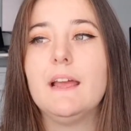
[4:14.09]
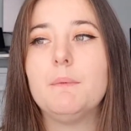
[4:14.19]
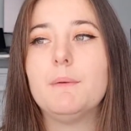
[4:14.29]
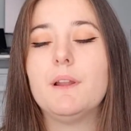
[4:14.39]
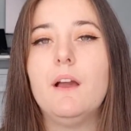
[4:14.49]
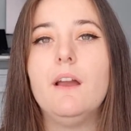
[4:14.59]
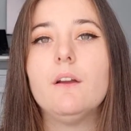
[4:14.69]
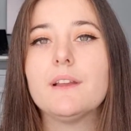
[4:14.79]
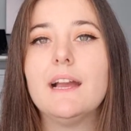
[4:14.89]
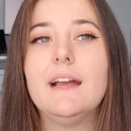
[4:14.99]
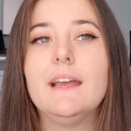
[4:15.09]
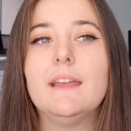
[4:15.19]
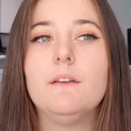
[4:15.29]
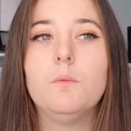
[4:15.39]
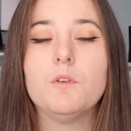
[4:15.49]
and we were like,
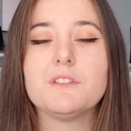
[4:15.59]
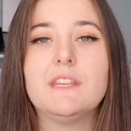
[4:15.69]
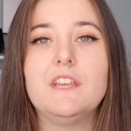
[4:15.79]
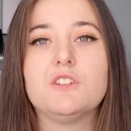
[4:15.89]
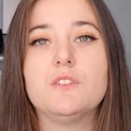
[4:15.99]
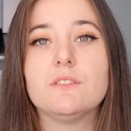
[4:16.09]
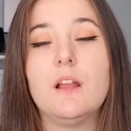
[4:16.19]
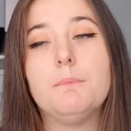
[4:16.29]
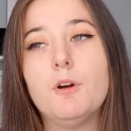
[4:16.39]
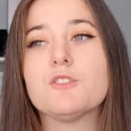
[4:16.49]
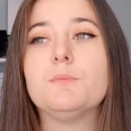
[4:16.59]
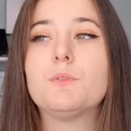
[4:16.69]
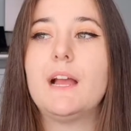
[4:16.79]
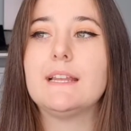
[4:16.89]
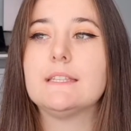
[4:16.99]
okay, what's the issues? And like, possible
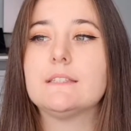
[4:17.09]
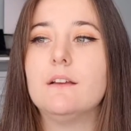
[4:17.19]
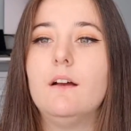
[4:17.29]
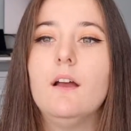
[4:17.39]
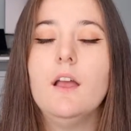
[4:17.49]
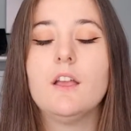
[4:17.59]
cancer.